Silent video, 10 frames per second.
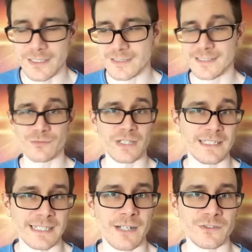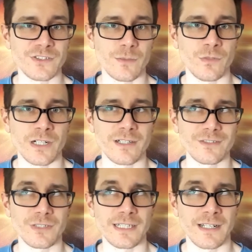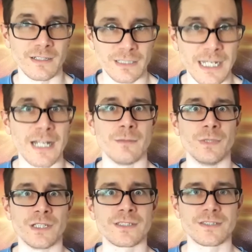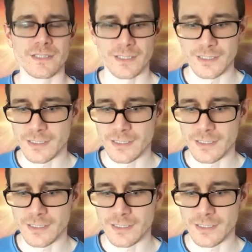Because it's written down somewhere. It's written down in a lot of books,